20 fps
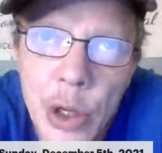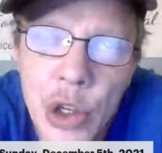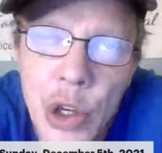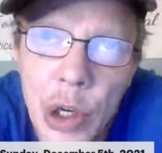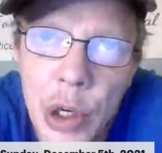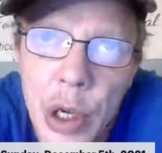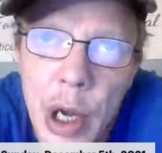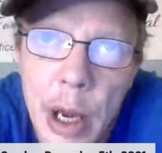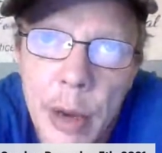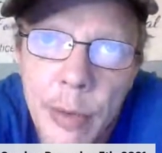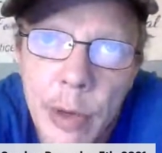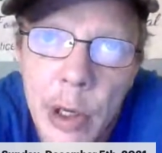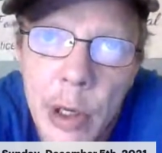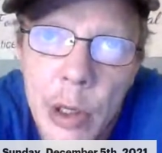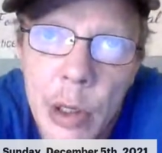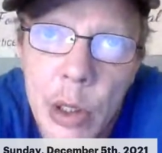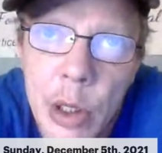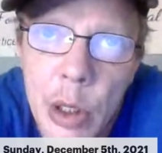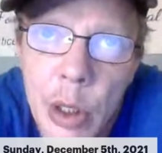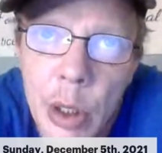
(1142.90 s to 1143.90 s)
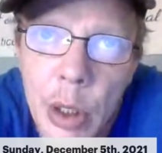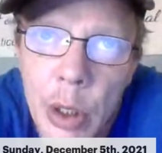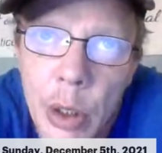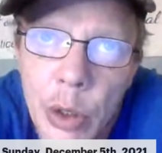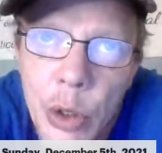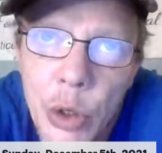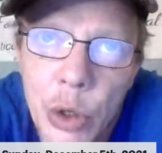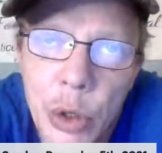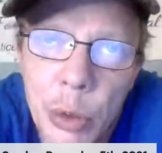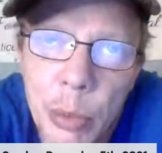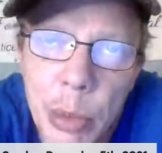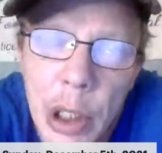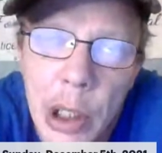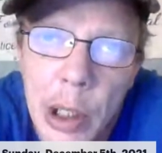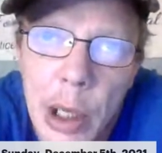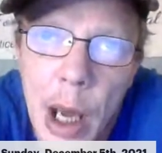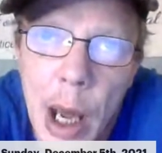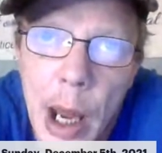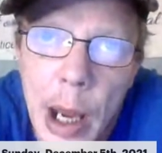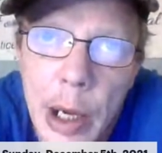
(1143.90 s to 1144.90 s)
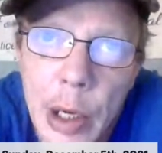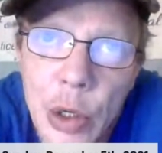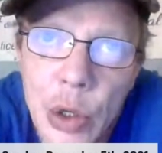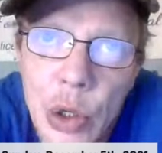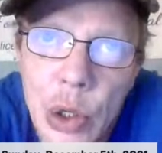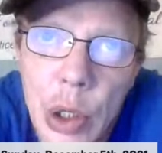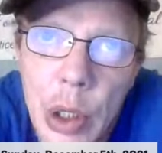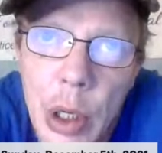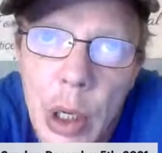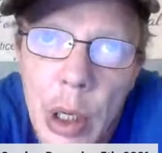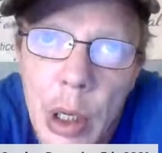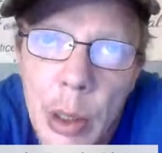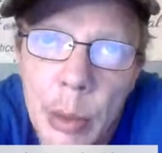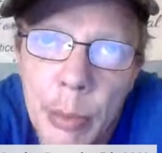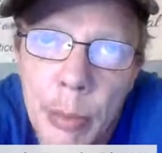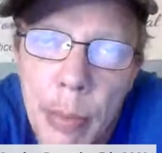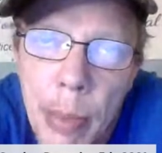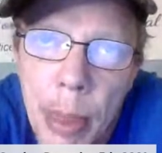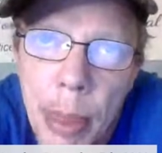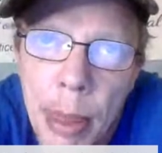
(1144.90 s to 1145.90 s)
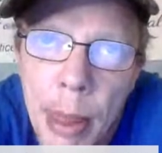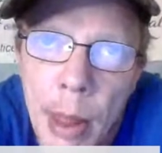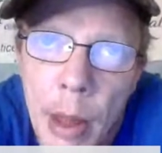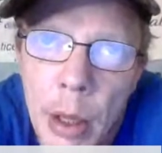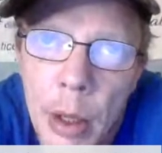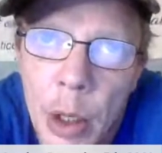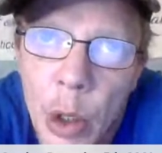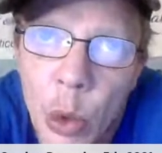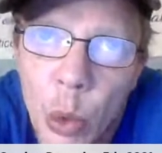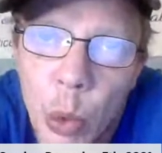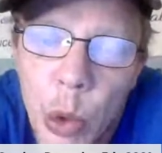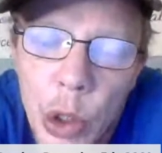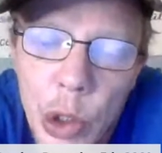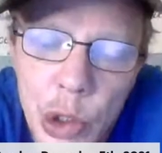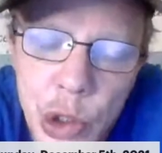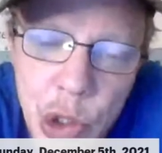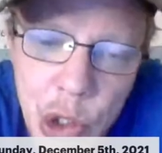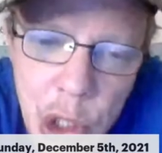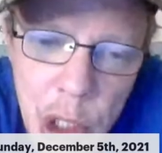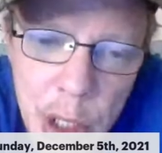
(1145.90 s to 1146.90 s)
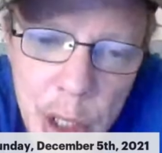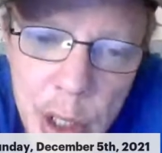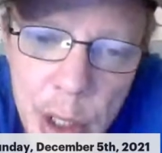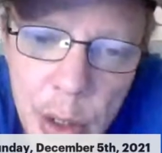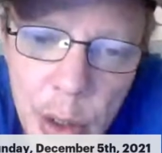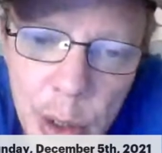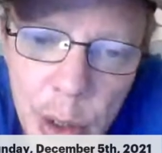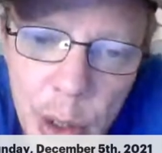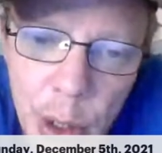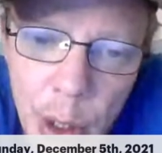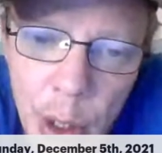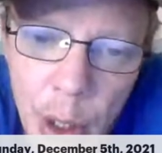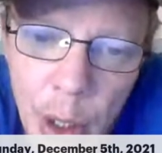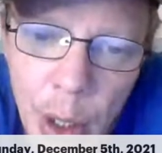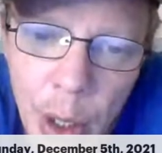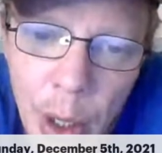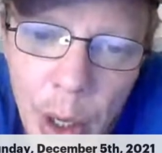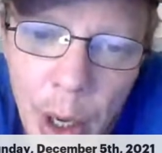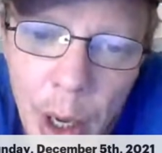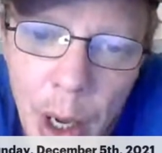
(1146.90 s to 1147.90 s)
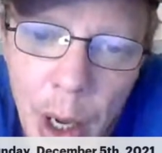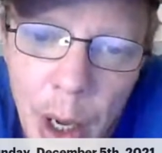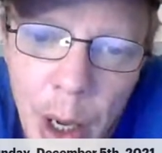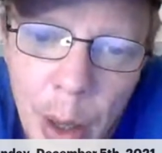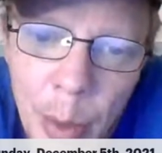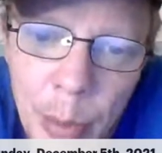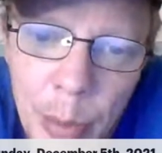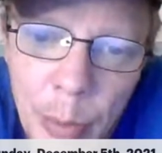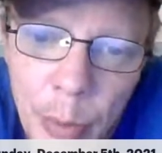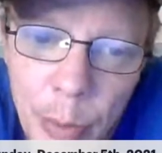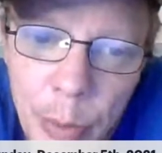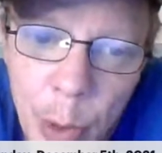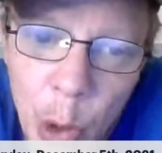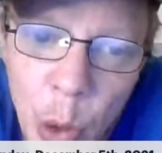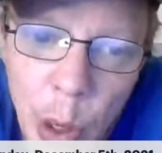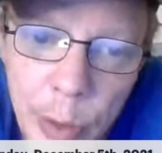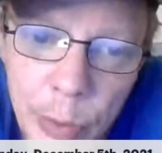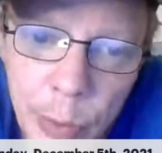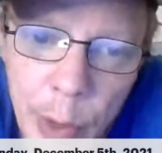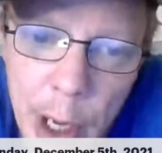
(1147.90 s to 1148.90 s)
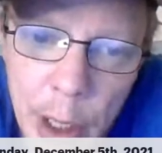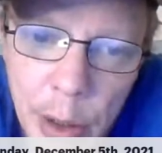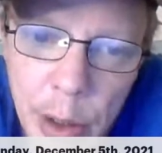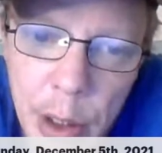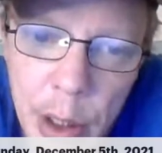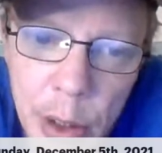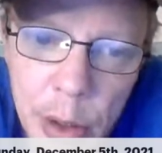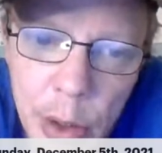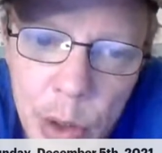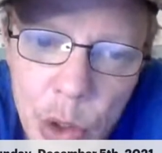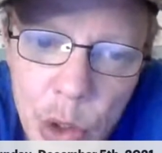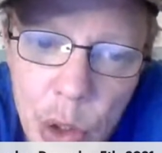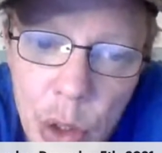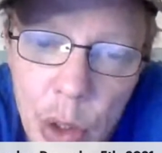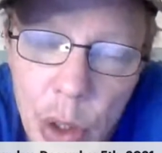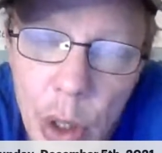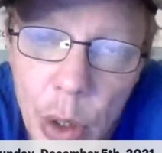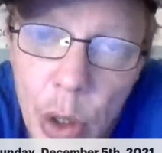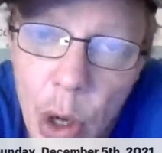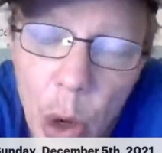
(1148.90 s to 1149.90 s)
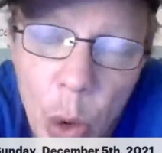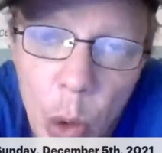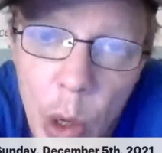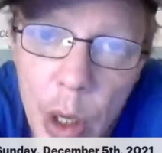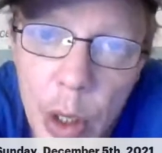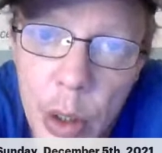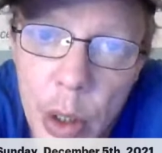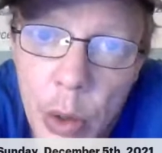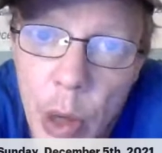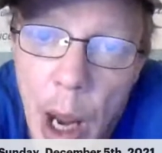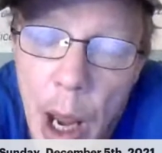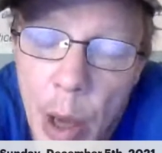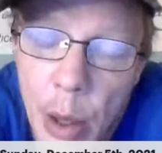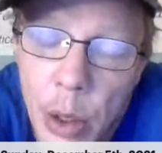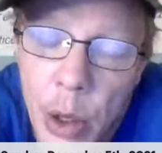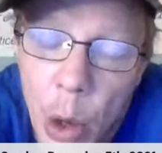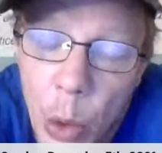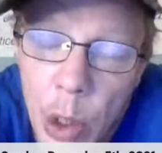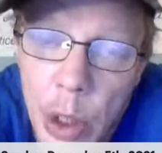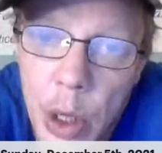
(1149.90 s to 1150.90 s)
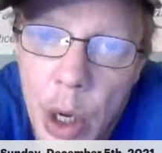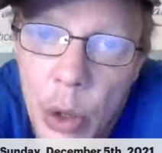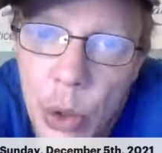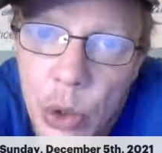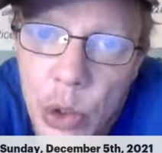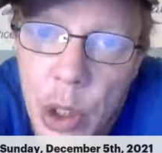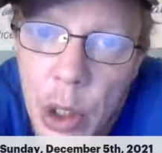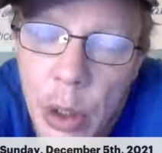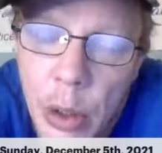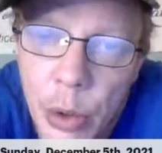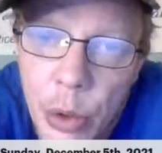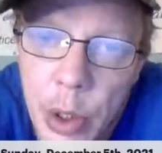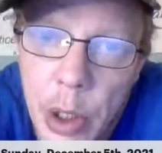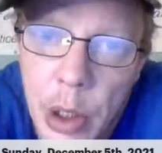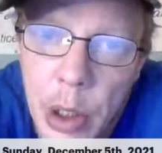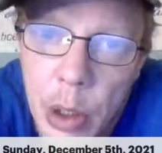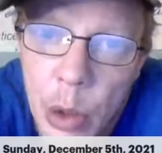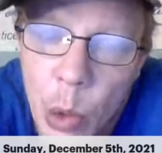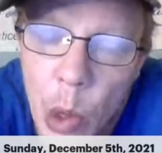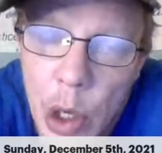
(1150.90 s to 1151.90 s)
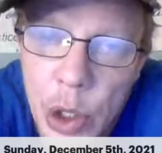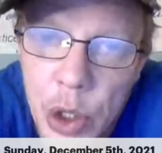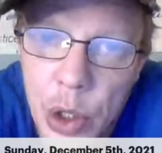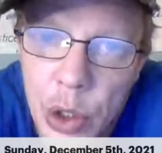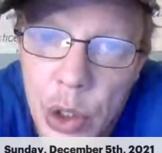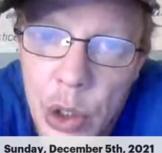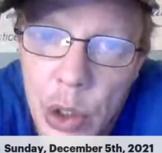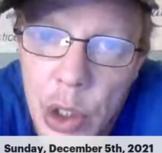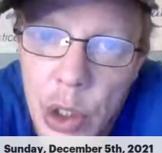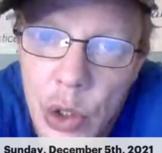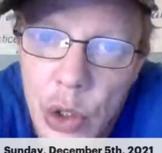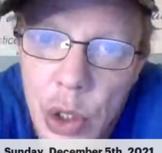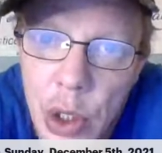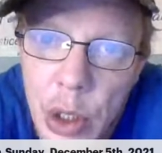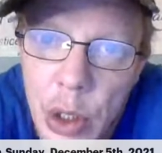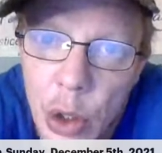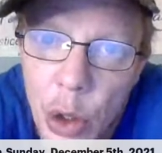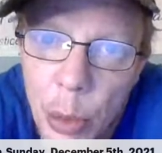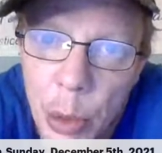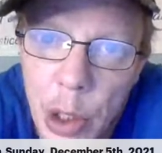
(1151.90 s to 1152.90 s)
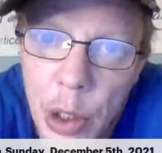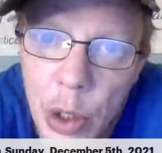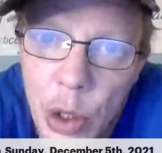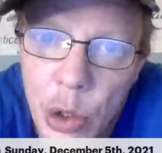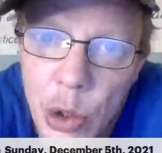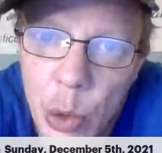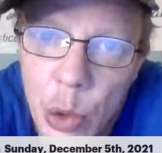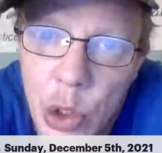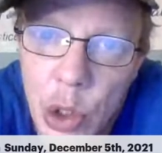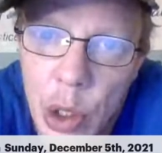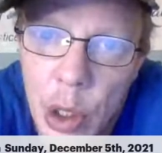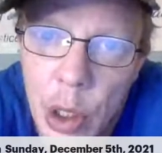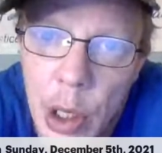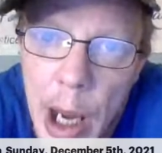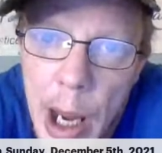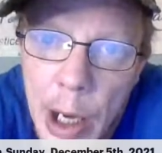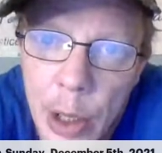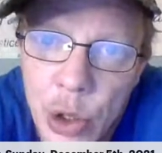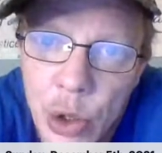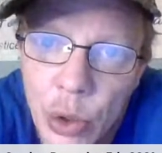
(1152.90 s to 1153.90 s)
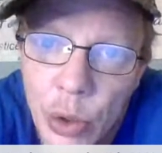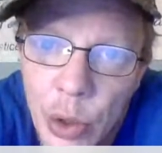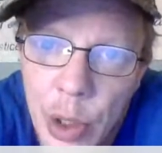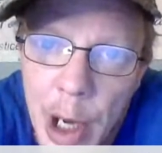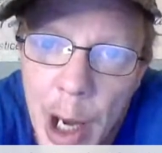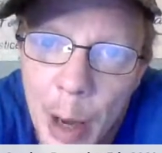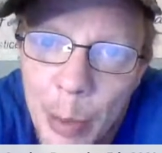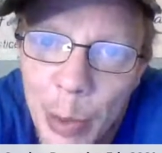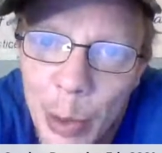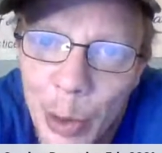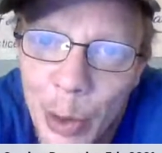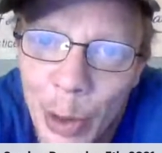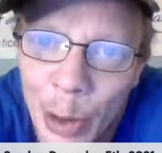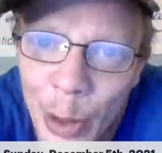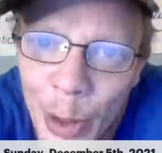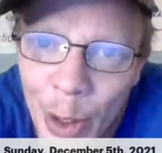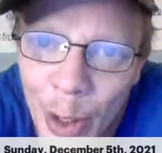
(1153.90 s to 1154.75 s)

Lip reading: did Navient, the two big guys. We'll see. Quite frankly, Nicholas, no one knows, including in Washington, D.C. Nobody knows what's going to actually happen.